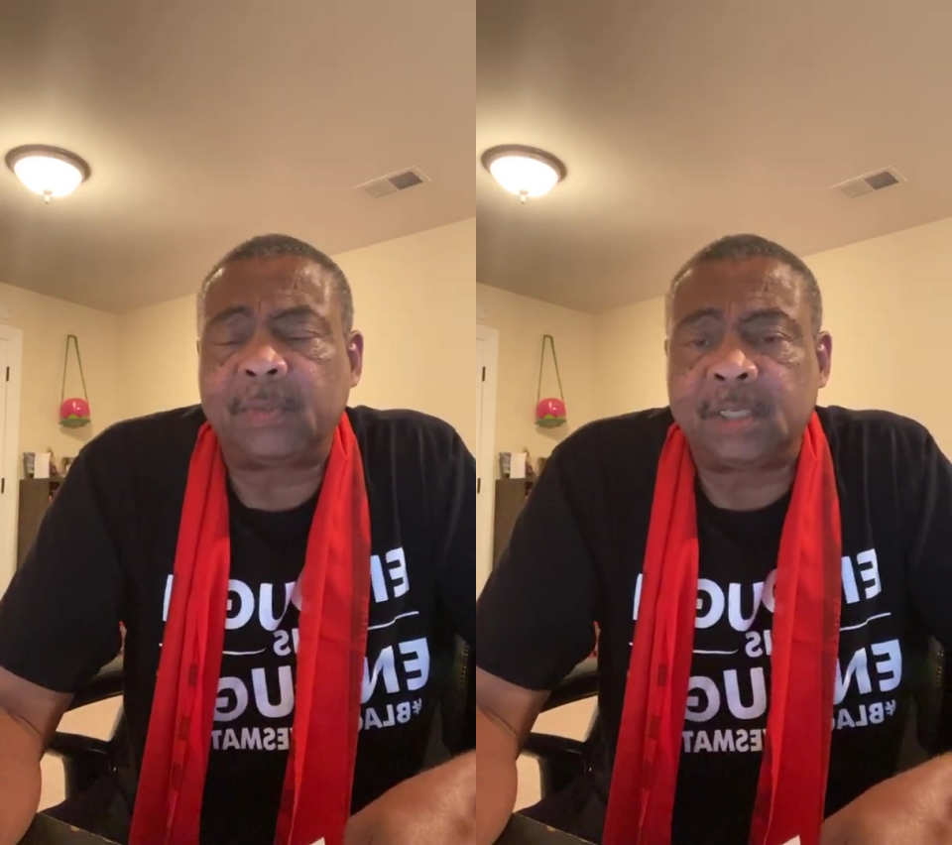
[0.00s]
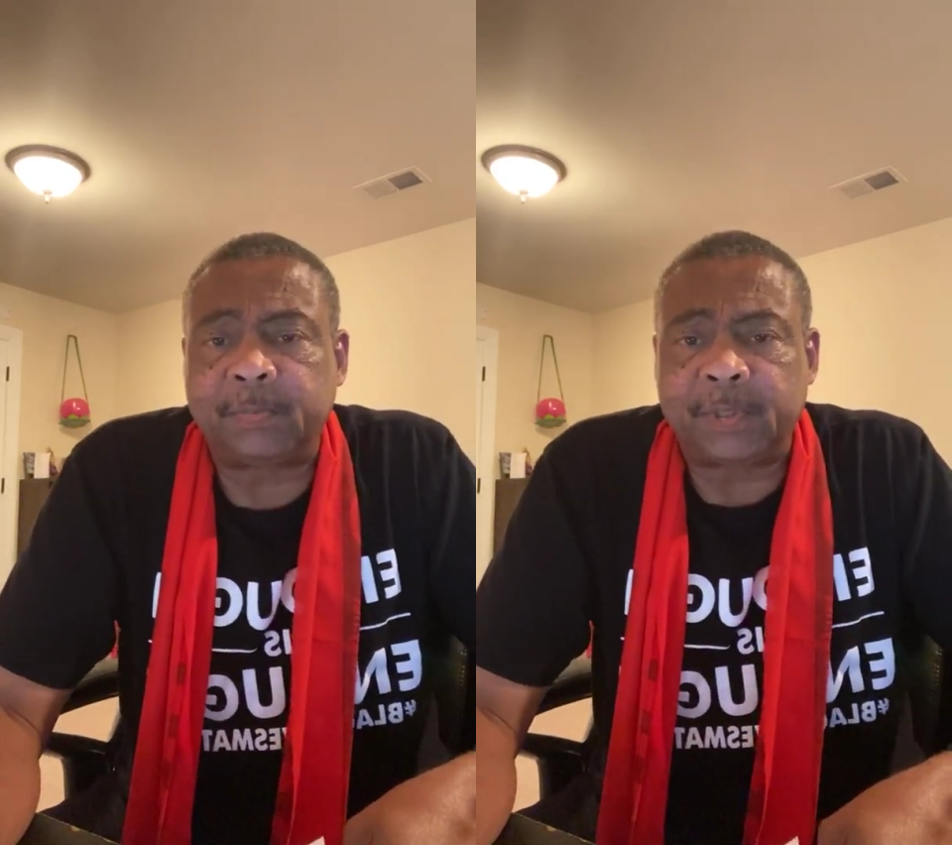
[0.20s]
And
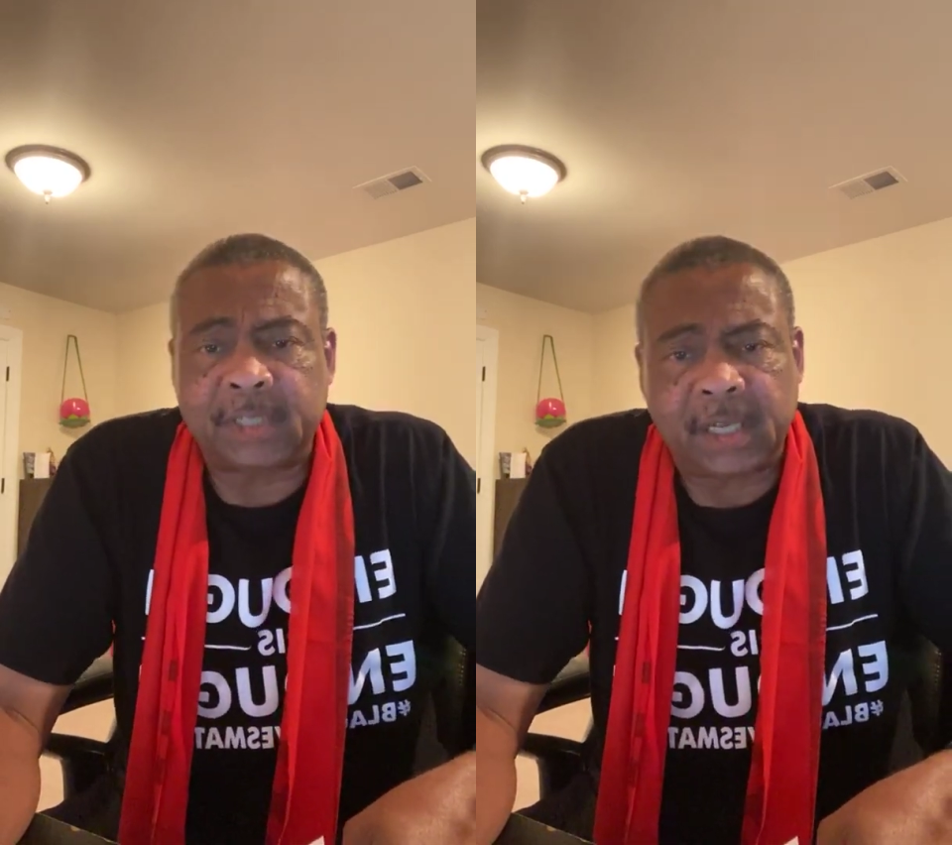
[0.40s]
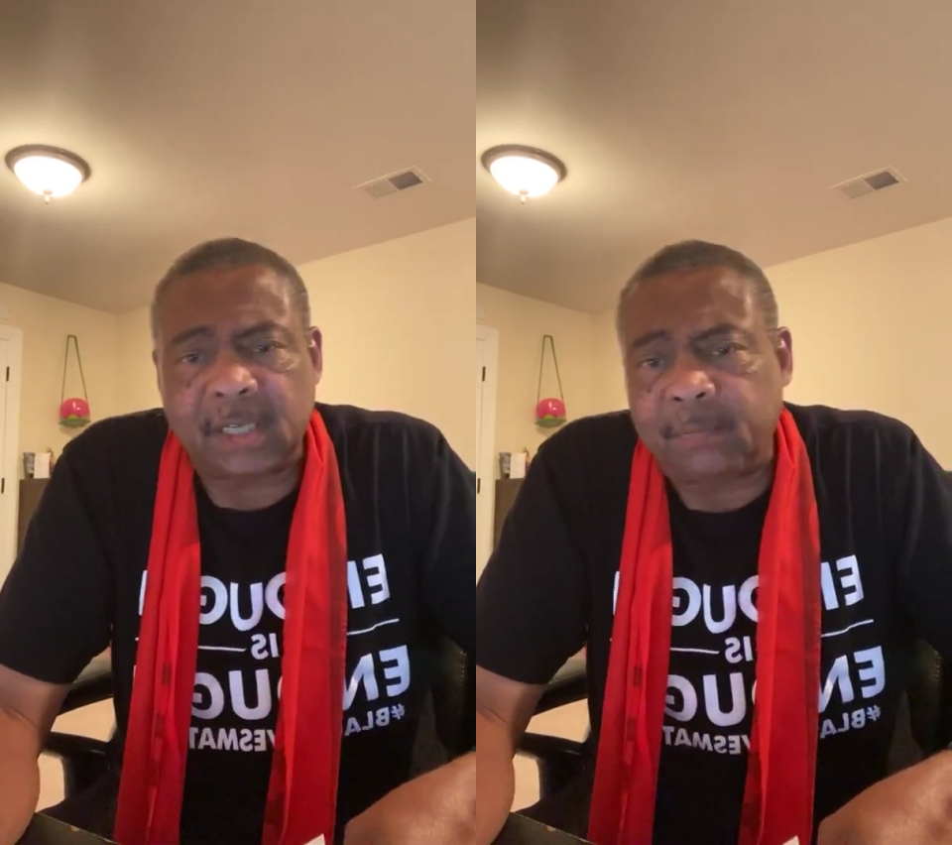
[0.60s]
it's
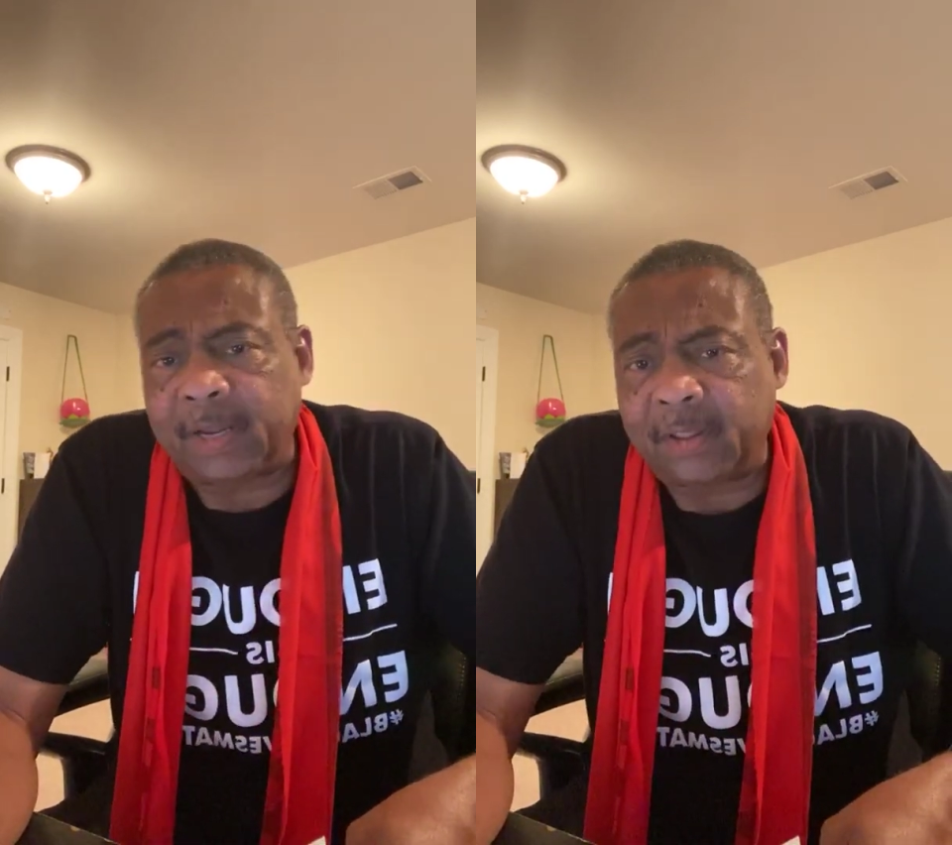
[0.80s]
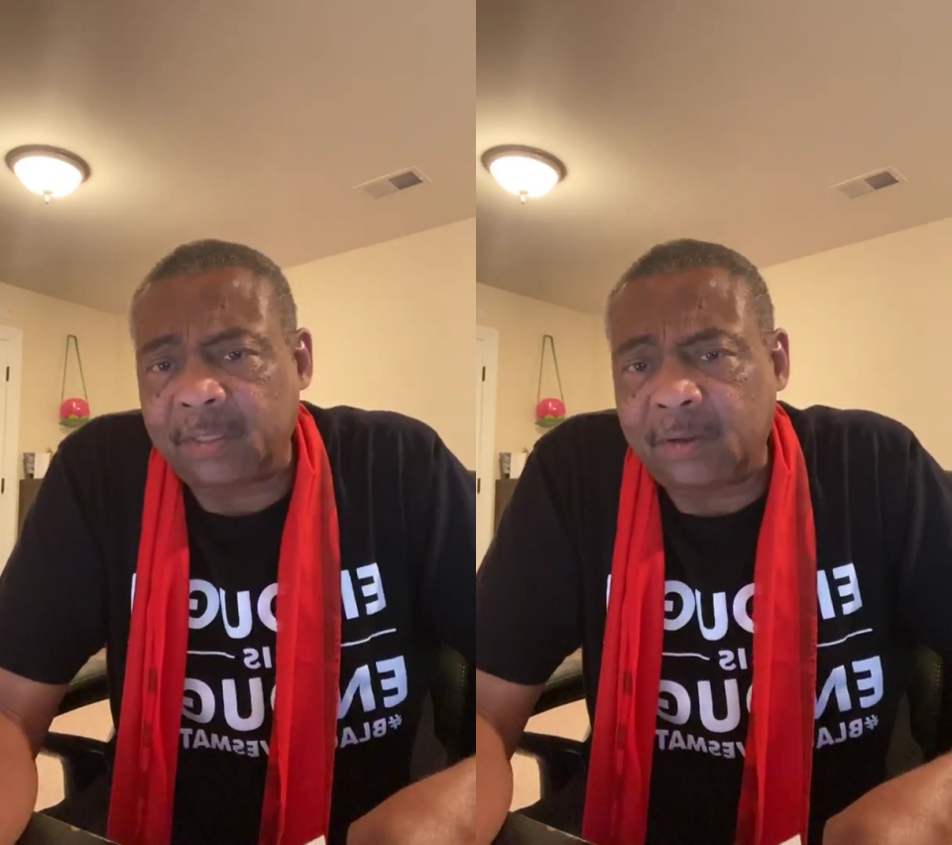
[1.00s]
protected by
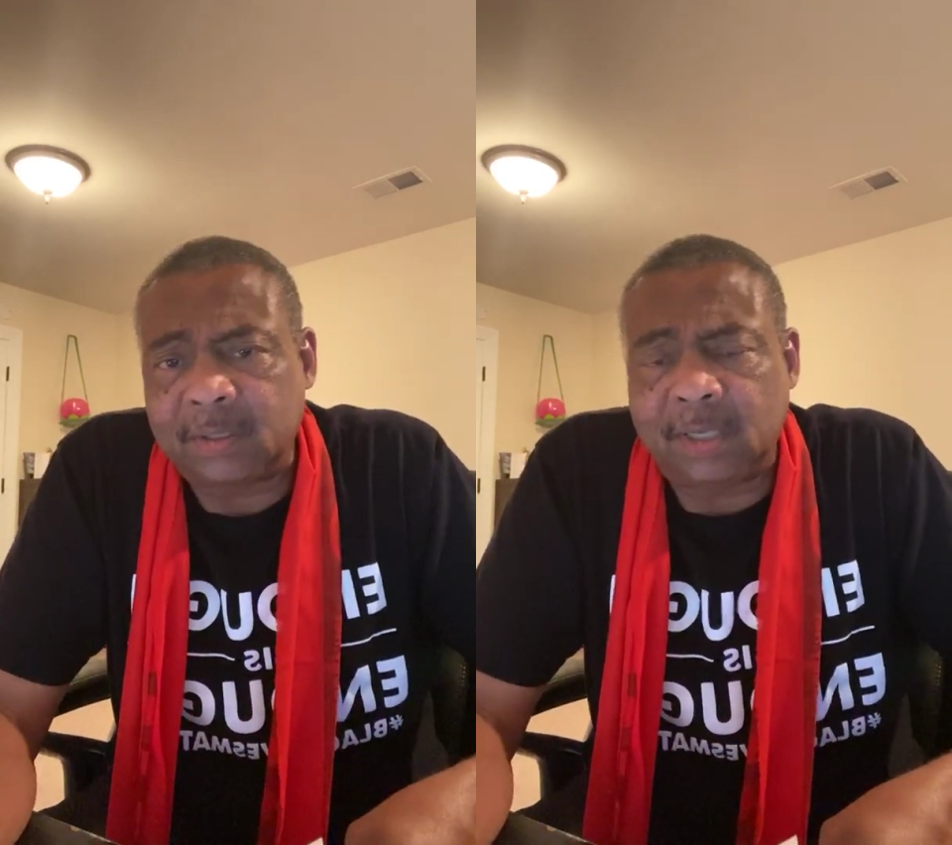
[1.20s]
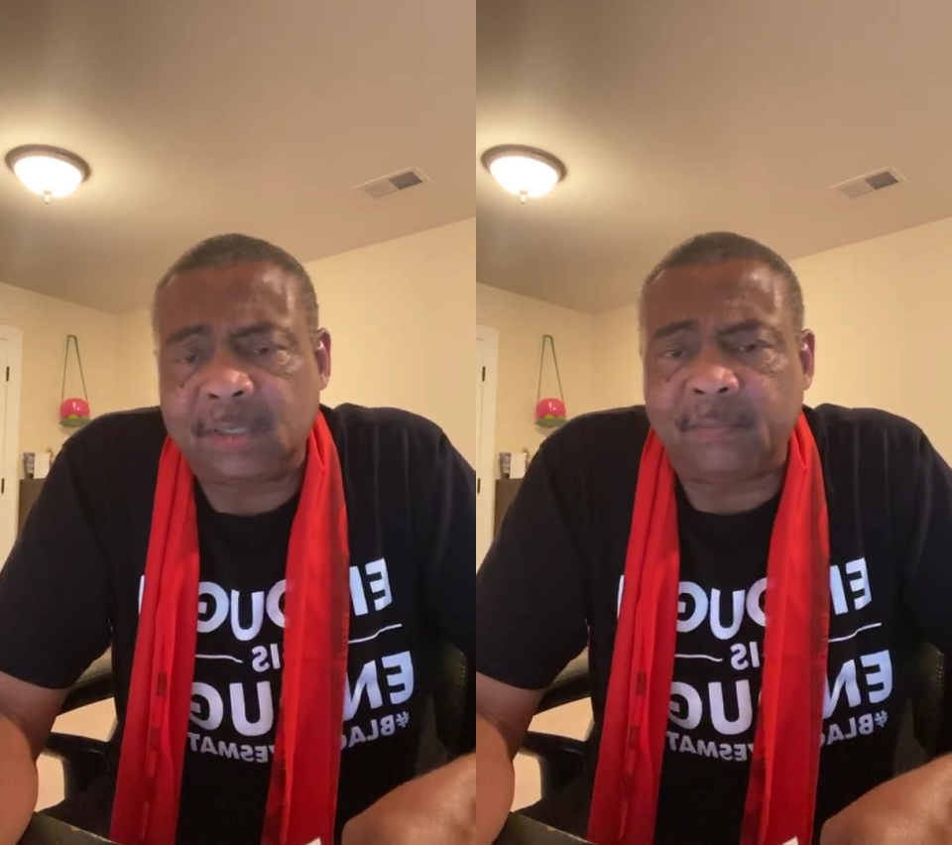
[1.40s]
the 13th